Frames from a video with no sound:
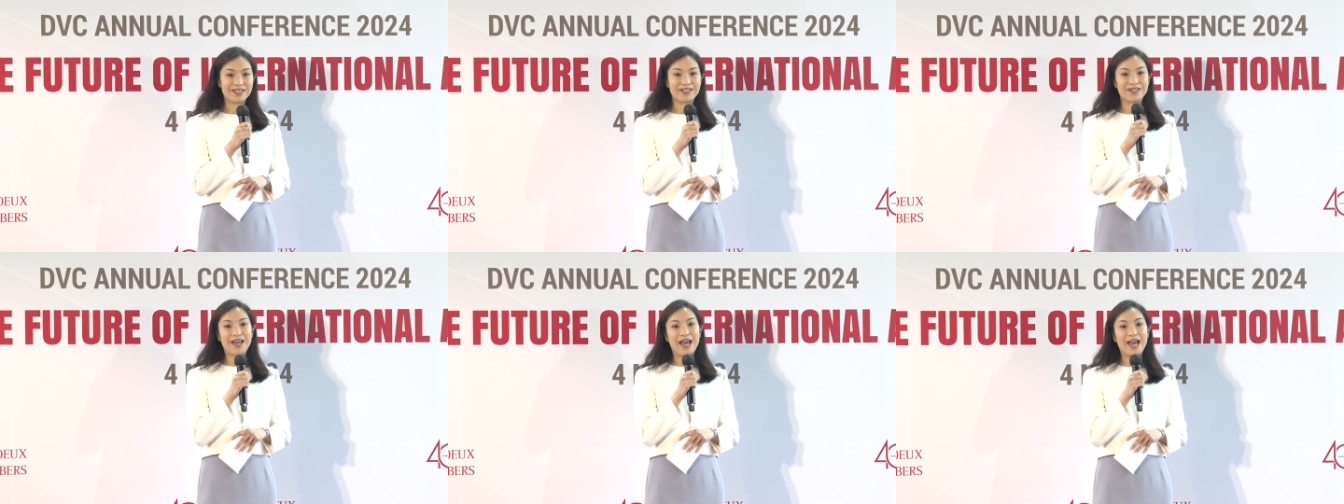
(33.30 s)

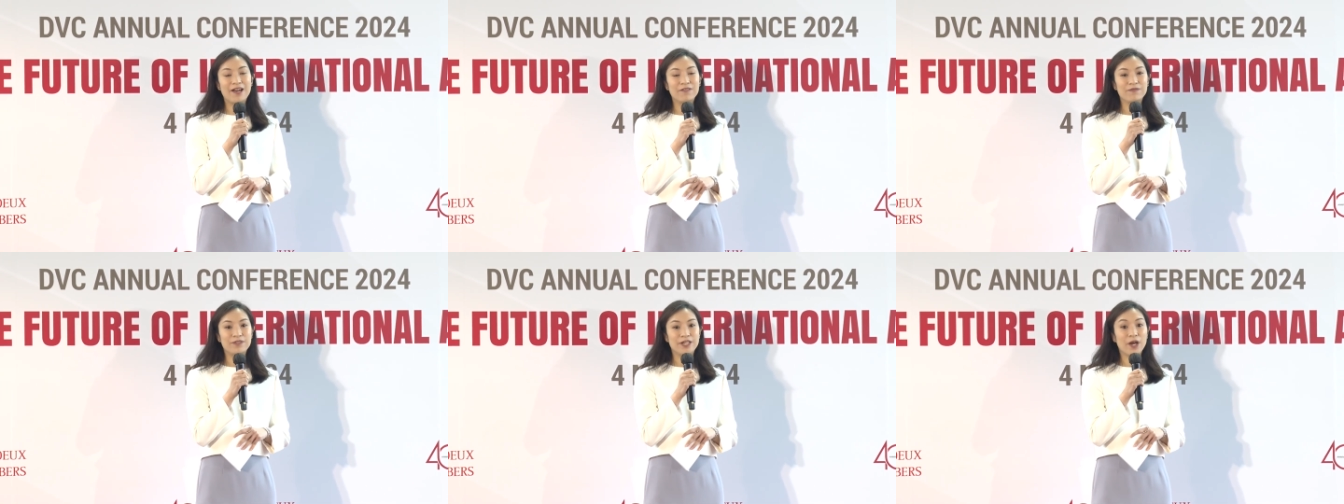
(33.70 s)
to
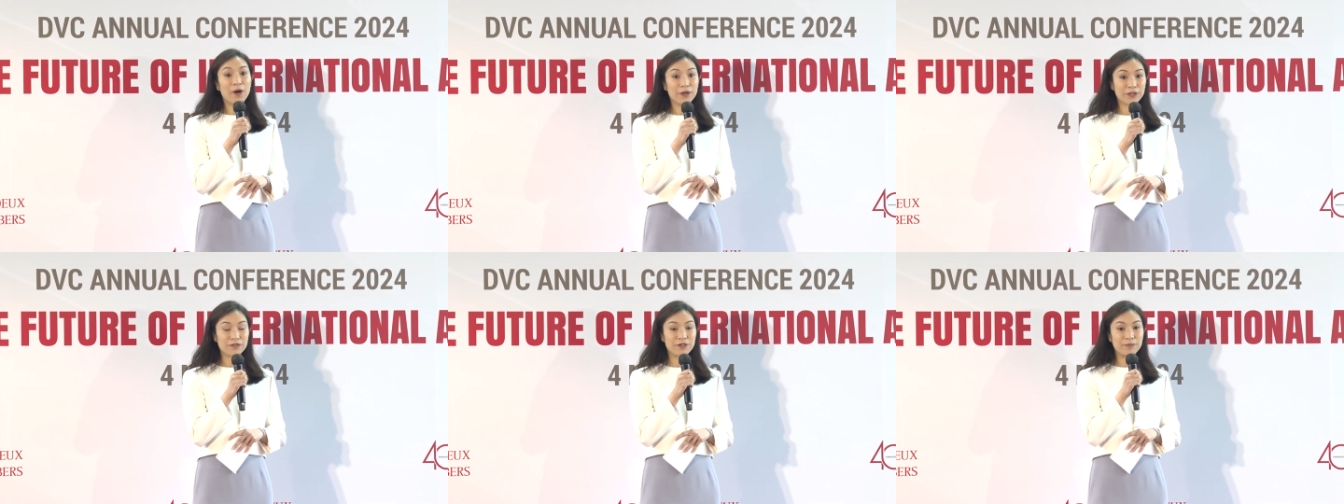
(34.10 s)
have the
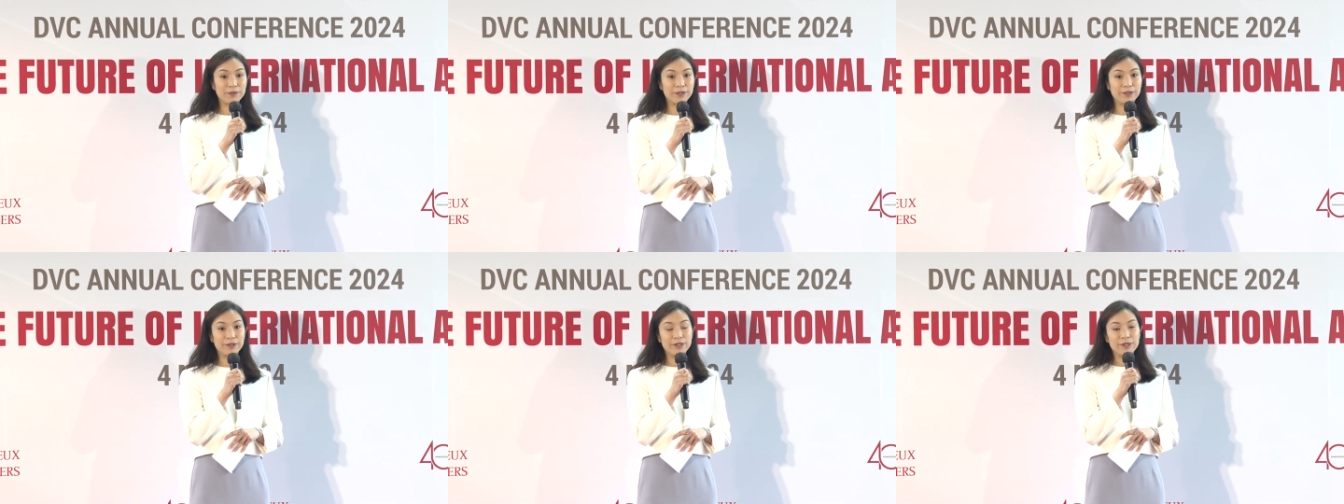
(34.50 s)

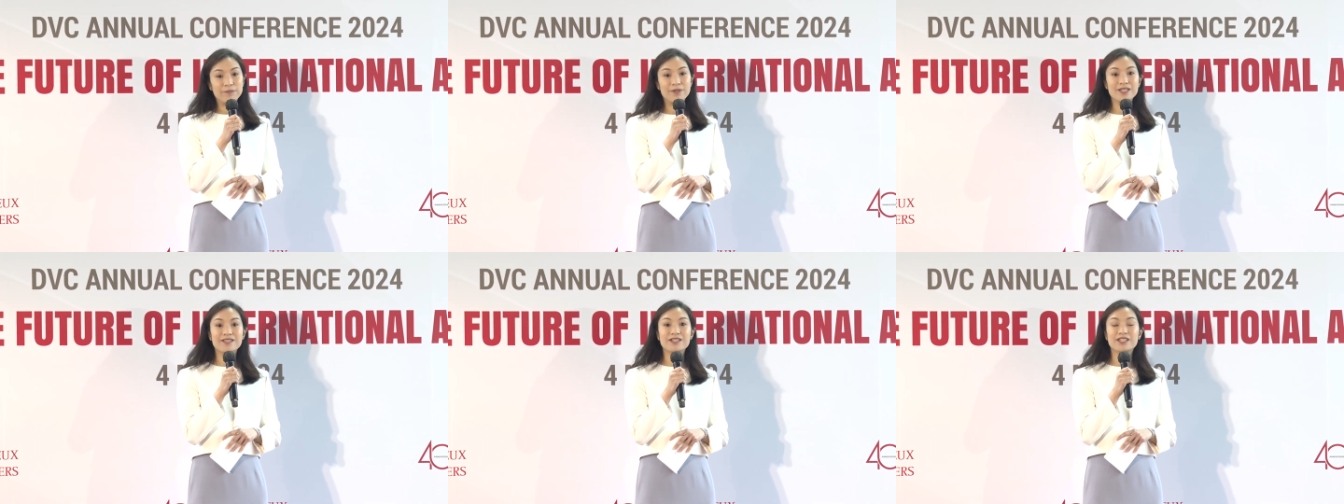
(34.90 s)
Honorable
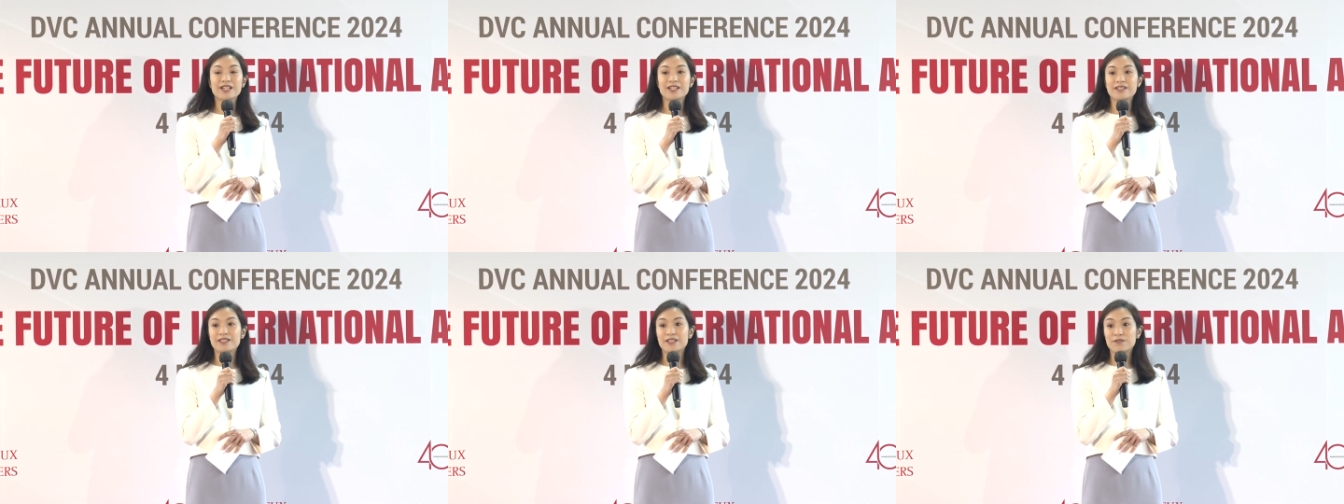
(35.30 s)
Mr.
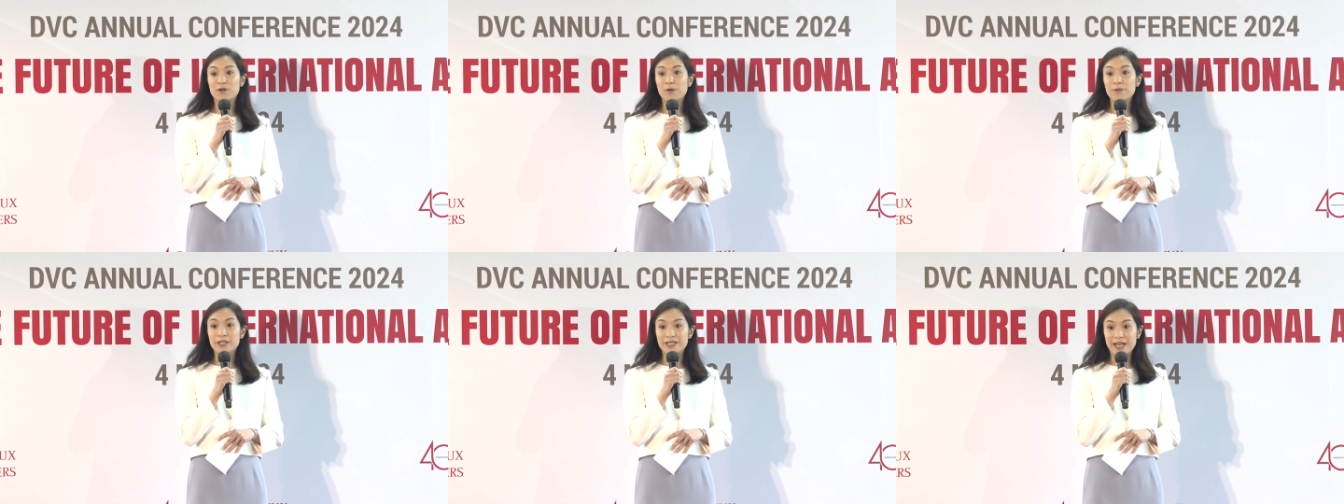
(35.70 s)
Justice
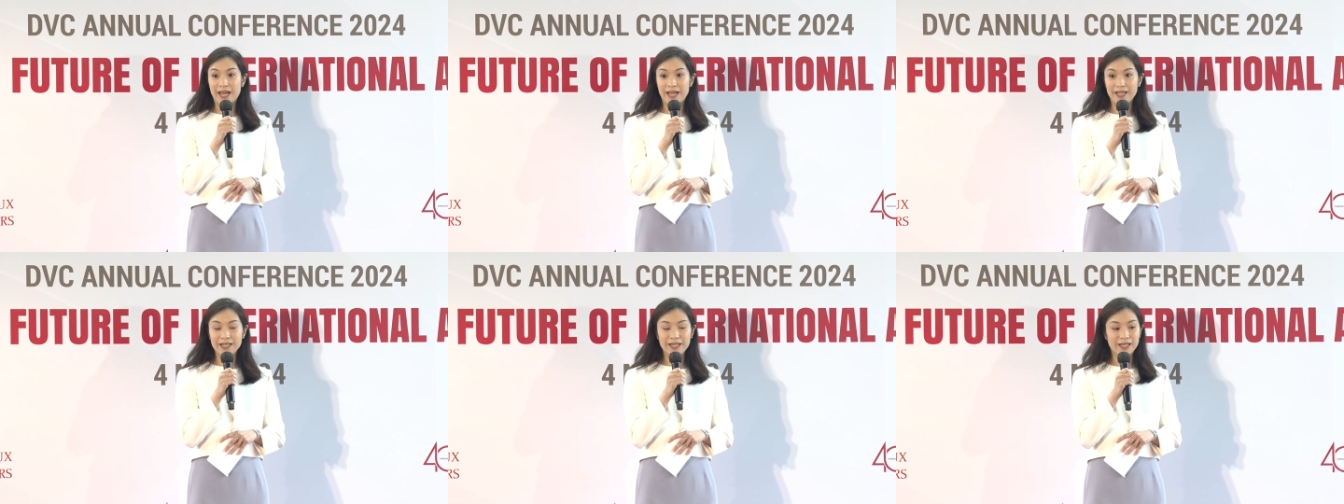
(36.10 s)
Robert
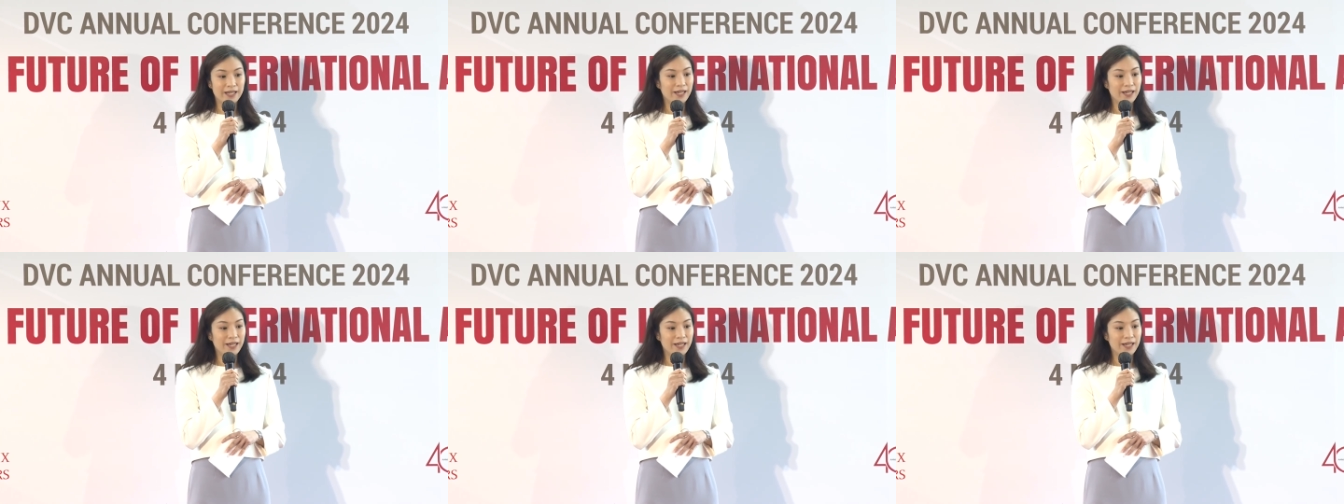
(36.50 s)
Tang,